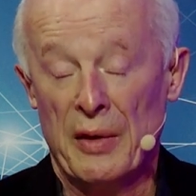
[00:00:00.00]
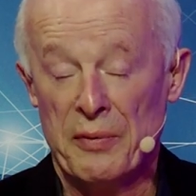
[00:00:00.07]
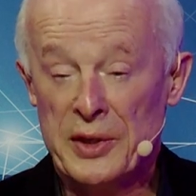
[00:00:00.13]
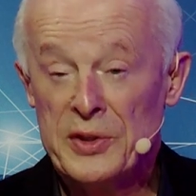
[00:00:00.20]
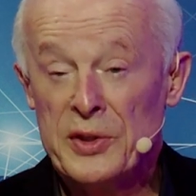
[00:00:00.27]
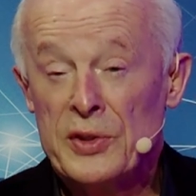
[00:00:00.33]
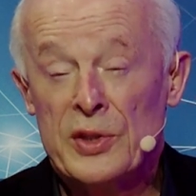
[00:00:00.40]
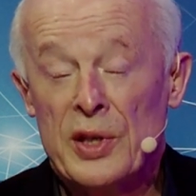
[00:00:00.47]
And
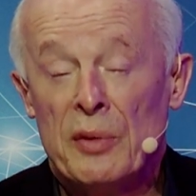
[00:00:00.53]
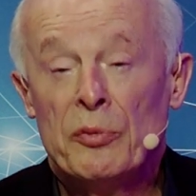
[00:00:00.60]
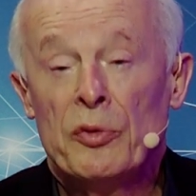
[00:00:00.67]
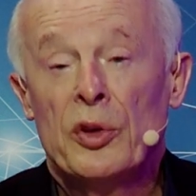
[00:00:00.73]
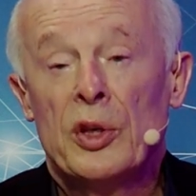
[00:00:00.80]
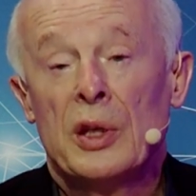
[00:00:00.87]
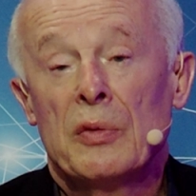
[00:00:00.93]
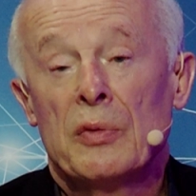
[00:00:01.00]
this is
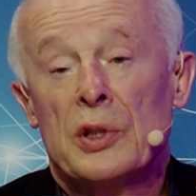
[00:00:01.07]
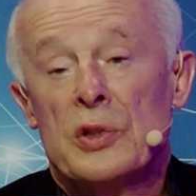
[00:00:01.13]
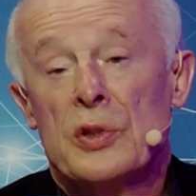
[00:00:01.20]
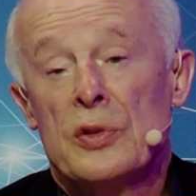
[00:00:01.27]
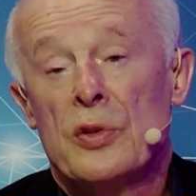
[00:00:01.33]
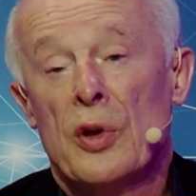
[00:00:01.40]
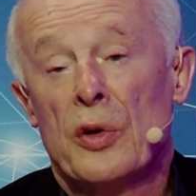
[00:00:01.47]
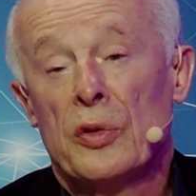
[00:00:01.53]
something
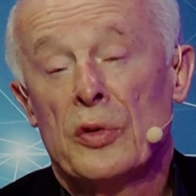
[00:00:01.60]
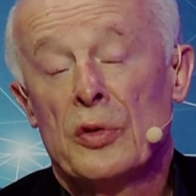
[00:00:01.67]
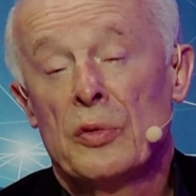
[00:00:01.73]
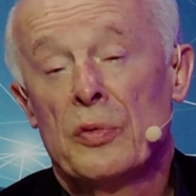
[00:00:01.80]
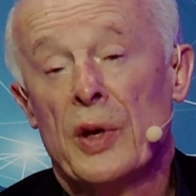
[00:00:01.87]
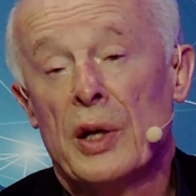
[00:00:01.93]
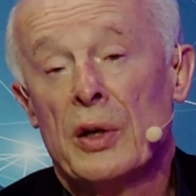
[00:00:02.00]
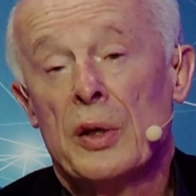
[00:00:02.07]
which is
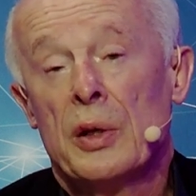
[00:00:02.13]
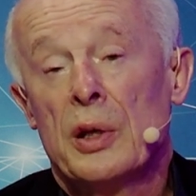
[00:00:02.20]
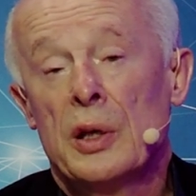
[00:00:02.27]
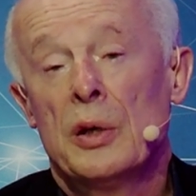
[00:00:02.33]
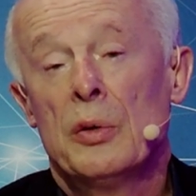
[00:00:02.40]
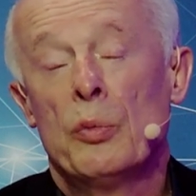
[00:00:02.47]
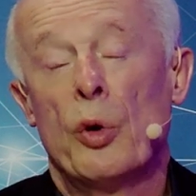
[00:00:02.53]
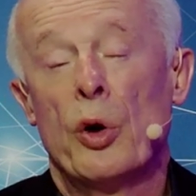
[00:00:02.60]
also
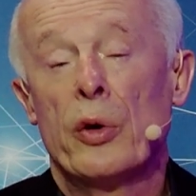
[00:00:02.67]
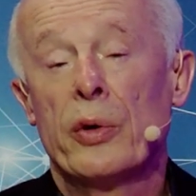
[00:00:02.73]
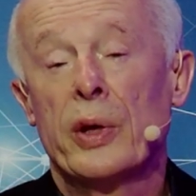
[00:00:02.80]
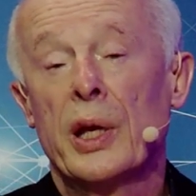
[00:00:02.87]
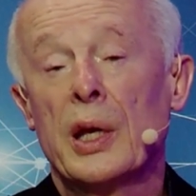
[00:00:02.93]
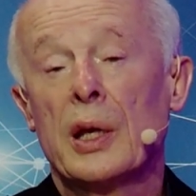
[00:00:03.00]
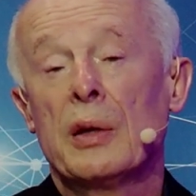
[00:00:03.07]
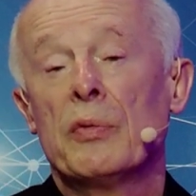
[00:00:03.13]
very
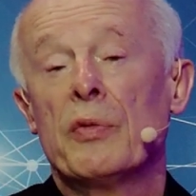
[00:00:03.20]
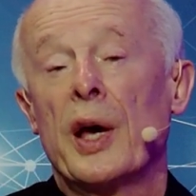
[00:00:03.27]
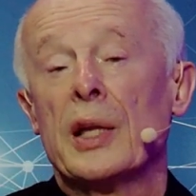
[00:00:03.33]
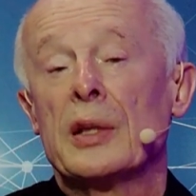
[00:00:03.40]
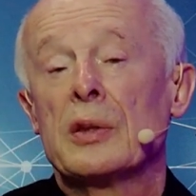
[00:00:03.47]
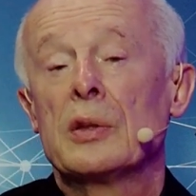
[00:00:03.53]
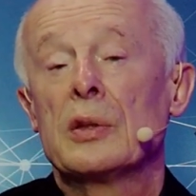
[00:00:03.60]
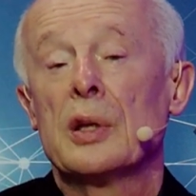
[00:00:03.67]
worrying,
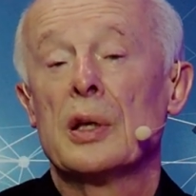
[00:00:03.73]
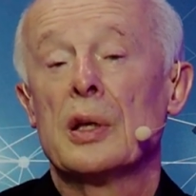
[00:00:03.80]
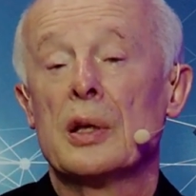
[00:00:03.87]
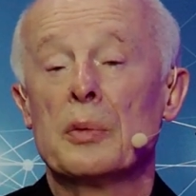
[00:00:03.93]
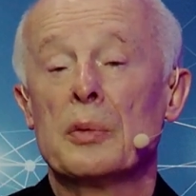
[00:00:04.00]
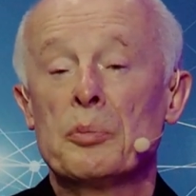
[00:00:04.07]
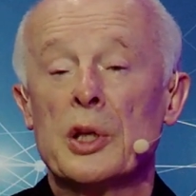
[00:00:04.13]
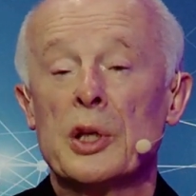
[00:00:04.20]

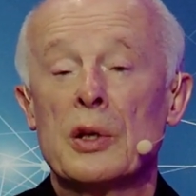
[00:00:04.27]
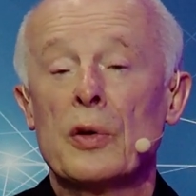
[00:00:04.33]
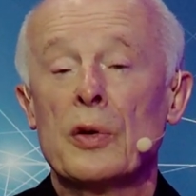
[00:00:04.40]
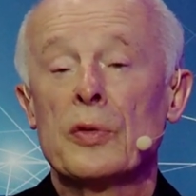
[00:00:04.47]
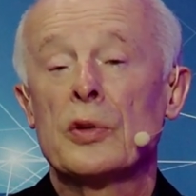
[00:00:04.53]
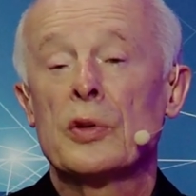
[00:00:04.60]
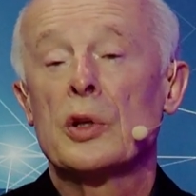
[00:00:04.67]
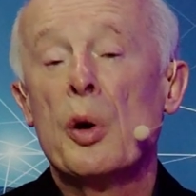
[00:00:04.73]
that
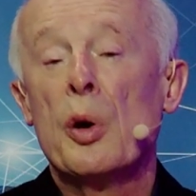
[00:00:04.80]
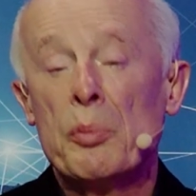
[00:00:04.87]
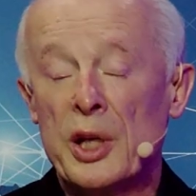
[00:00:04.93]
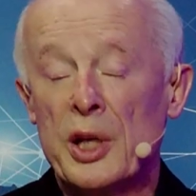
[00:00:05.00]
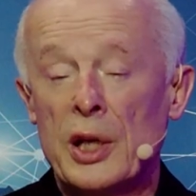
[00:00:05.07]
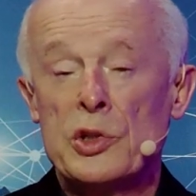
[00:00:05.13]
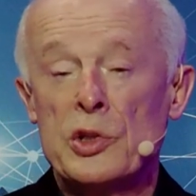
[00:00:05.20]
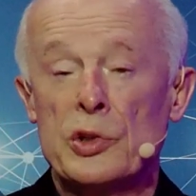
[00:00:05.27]
because the
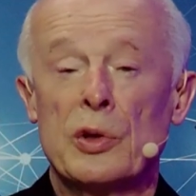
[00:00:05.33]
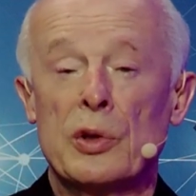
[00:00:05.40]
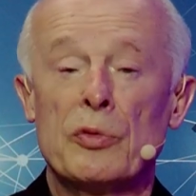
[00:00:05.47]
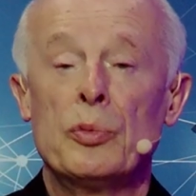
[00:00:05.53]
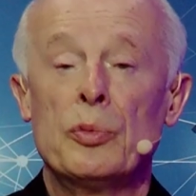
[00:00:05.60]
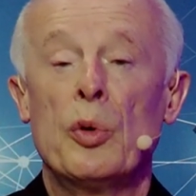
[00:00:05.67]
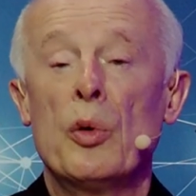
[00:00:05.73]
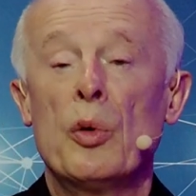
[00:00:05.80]
combination
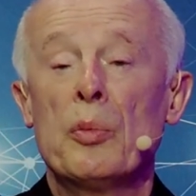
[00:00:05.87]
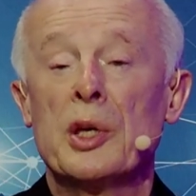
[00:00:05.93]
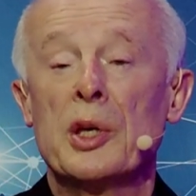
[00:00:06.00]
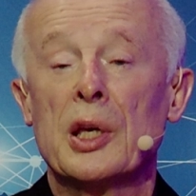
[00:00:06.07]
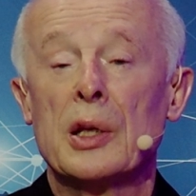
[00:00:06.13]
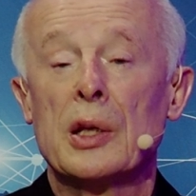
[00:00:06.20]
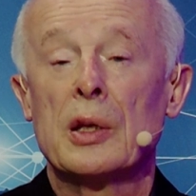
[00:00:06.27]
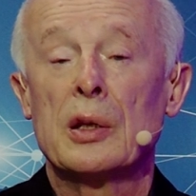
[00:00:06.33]
of
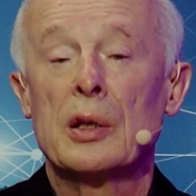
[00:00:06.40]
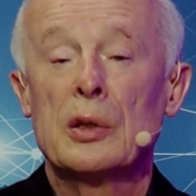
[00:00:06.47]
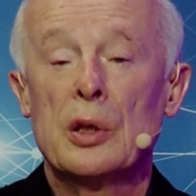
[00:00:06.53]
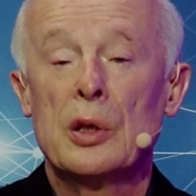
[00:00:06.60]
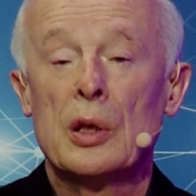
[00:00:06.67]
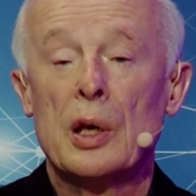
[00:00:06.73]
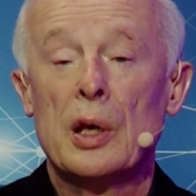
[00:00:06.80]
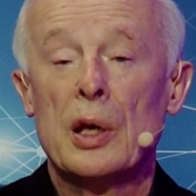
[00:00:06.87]
warming
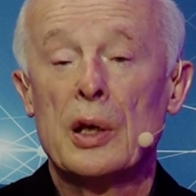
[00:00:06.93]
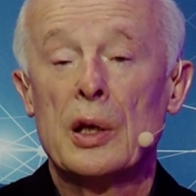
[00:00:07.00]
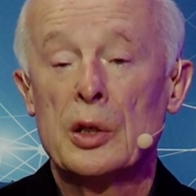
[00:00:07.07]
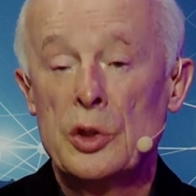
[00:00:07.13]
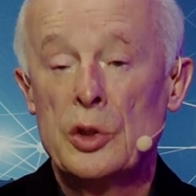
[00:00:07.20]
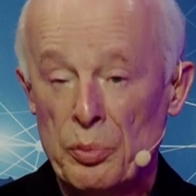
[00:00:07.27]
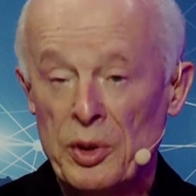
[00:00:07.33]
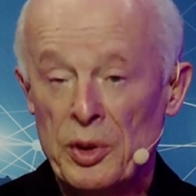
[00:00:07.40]
and
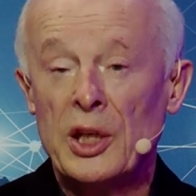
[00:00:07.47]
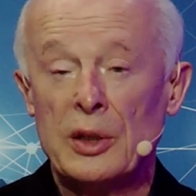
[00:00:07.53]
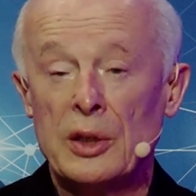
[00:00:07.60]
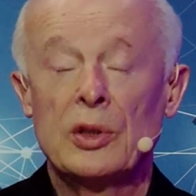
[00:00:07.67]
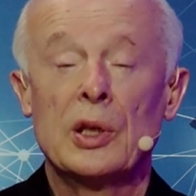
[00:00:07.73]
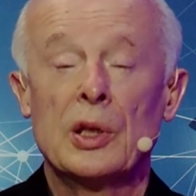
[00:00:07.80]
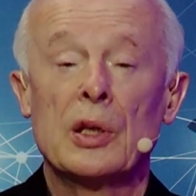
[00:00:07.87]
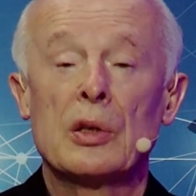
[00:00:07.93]

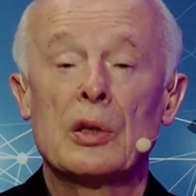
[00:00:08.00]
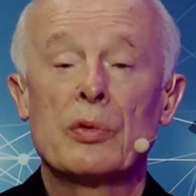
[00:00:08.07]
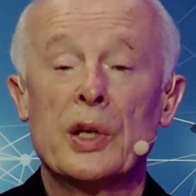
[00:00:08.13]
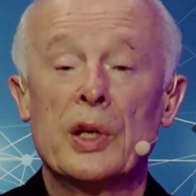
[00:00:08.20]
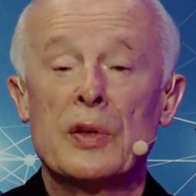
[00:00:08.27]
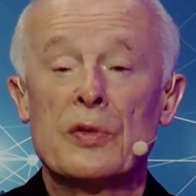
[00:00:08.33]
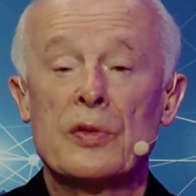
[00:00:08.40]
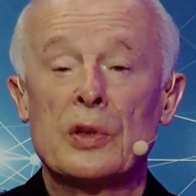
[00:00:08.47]
humidity
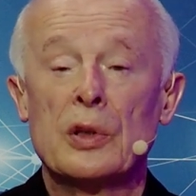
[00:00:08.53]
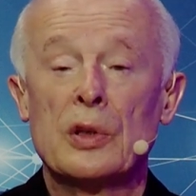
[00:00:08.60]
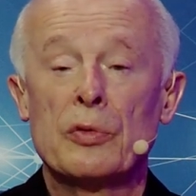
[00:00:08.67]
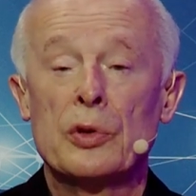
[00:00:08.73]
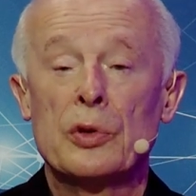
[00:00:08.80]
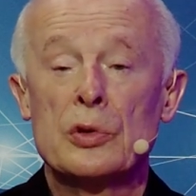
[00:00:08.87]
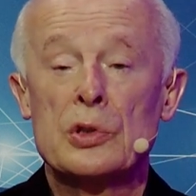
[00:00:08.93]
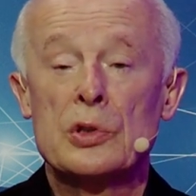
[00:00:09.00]
increase in
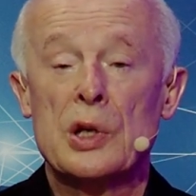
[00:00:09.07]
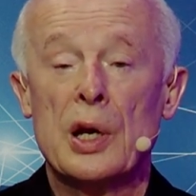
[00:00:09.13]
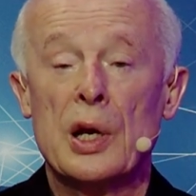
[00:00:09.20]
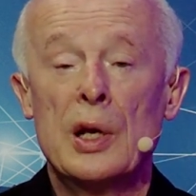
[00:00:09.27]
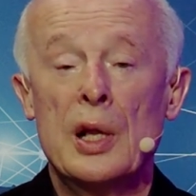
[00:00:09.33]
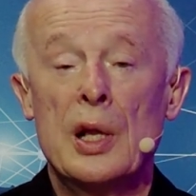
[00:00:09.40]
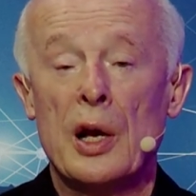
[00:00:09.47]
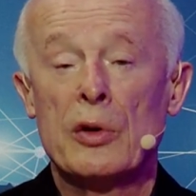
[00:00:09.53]
the
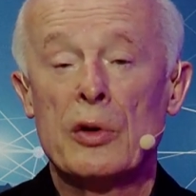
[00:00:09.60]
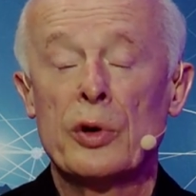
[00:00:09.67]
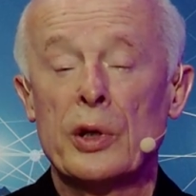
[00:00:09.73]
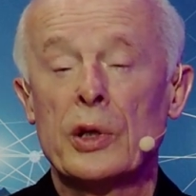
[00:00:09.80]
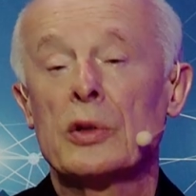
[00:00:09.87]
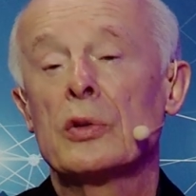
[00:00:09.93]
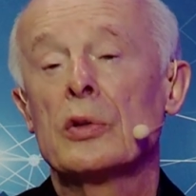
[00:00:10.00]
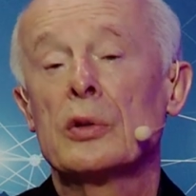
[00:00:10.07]
future,
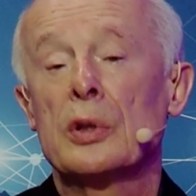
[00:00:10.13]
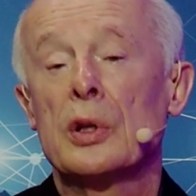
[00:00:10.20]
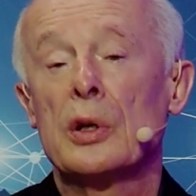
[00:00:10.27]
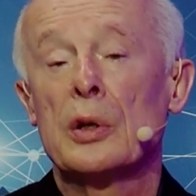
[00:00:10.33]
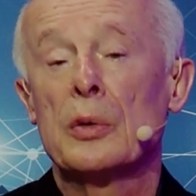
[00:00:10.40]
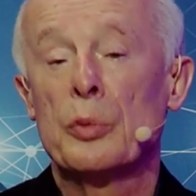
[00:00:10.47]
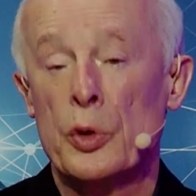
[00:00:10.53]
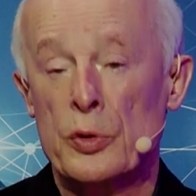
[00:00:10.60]
according to
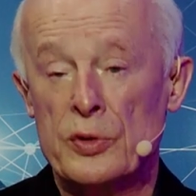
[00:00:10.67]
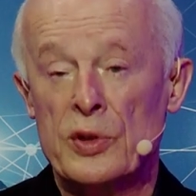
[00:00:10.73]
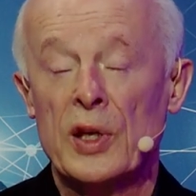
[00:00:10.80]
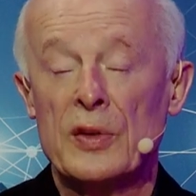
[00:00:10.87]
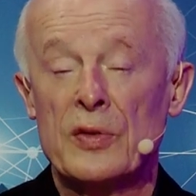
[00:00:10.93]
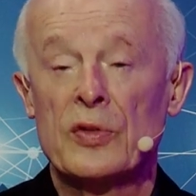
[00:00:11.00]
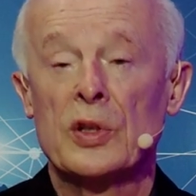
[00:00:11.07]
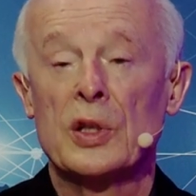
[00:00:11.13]
the worst
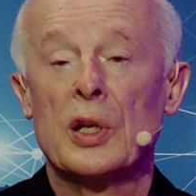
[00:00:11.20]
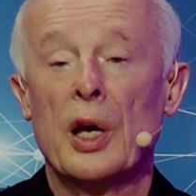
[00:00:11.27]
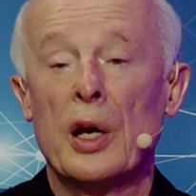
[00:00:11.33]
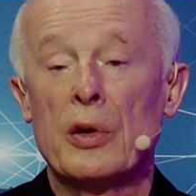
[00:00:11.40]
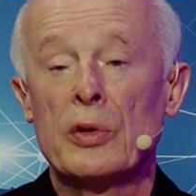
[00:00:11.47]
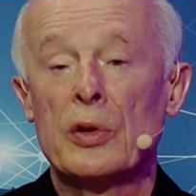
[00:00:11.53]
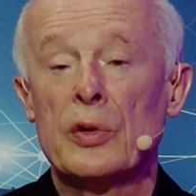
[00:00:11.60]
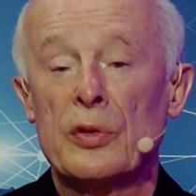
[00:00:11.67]
case
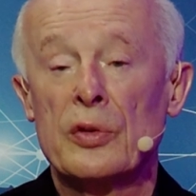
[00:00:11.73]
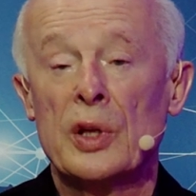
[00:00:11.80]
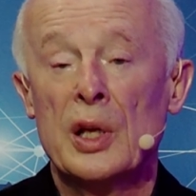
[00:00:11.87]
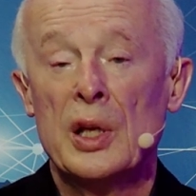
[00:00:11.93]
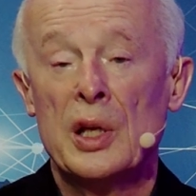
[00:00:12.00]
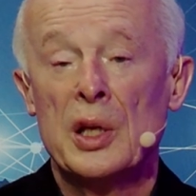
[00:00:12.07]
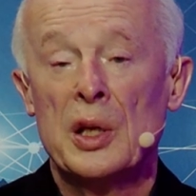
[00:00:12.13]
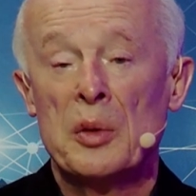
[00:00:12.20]
scenarios,
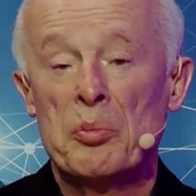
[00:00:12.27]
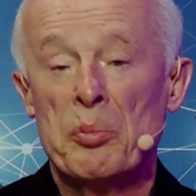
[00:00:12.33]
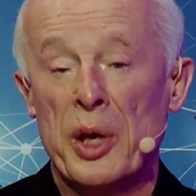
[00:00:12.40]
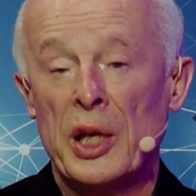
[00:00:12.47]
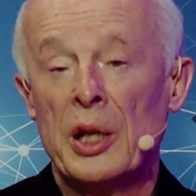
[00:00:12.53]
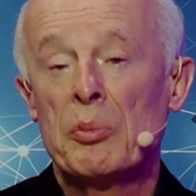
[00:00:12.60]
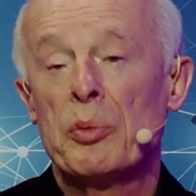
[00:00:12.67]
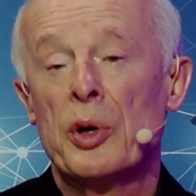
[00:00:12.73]

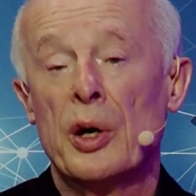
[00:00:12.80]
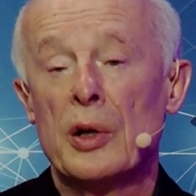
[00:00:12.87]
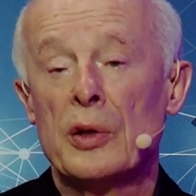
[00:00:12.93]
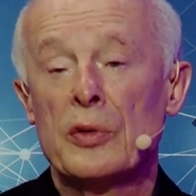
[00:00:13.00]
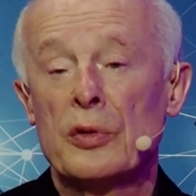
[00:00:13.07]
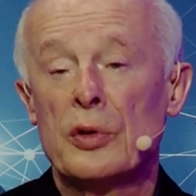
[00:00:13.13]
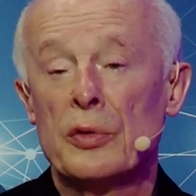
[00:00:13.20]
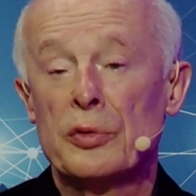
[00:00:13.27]
many
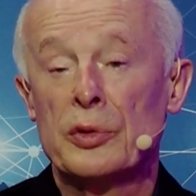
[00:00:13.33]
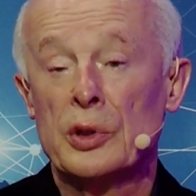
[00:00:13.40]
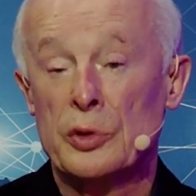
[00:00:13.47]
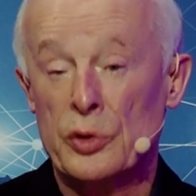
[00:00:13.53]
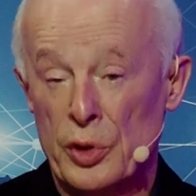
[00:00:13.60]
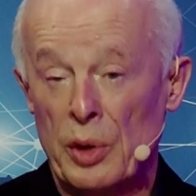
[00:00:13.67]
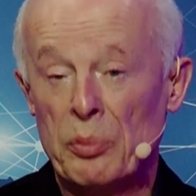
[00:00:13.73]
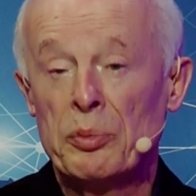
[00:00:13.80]
parts of
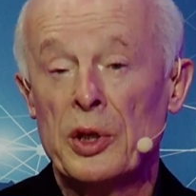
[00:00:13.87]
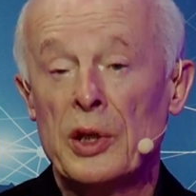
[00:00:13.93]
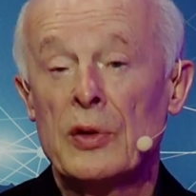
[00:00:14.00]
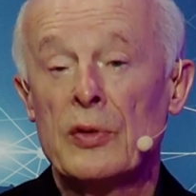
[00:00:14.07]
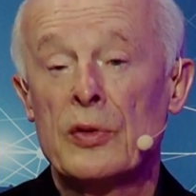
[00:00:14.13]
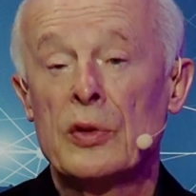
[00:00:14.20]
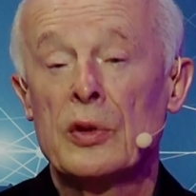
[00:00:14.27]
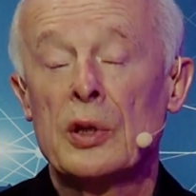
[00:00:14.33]
the
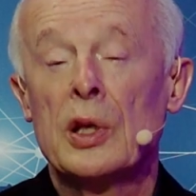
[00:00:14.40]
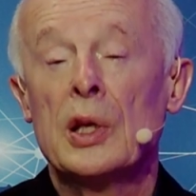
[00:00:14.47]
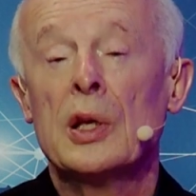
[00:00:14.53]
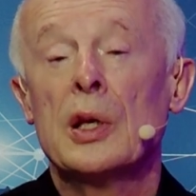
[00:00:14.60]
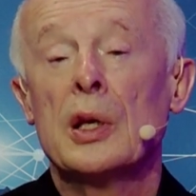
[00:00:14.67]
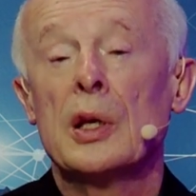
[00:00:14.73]
tropics,